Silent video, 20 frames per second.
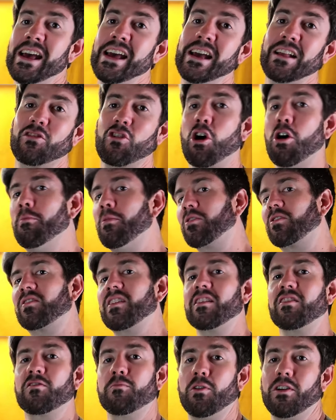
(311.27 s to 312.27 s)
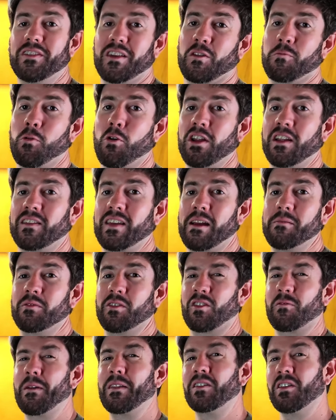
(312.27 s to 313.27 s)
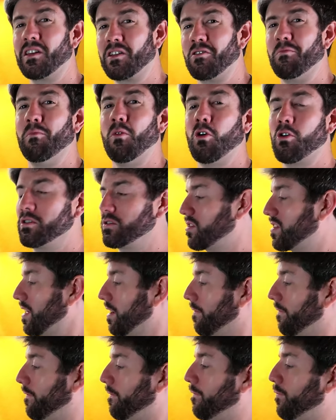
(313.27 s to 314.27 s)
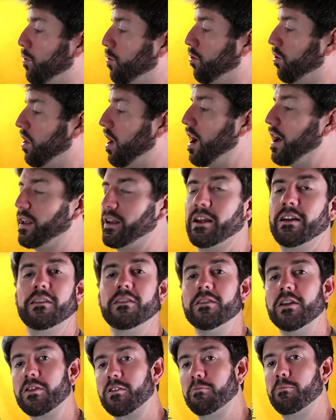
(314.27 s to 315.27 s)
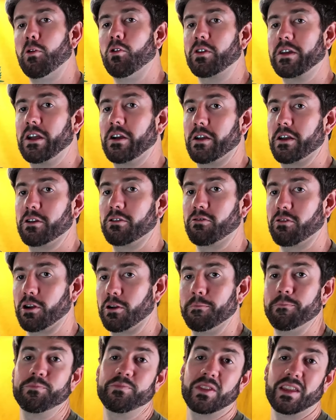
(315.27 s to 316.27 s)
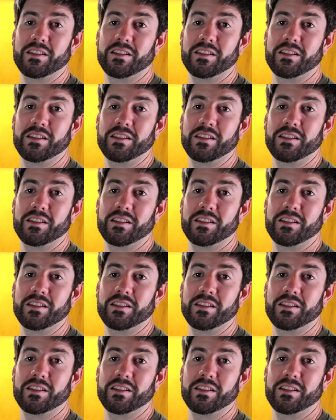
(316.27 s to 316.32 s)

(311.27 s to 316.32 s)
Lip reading: it's almost sensible at this point in time to spend a little more and just get a full on another bolt carrier group.